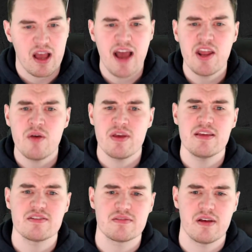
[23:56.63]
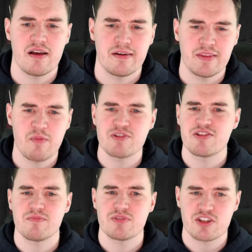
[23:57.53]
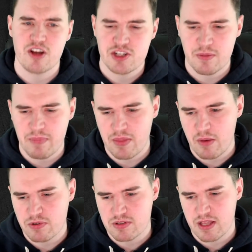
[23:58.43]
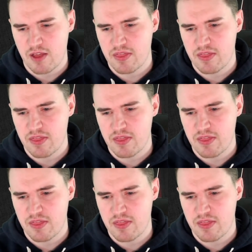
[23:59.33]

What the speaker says: I know there was some discussion about that, wasn't there?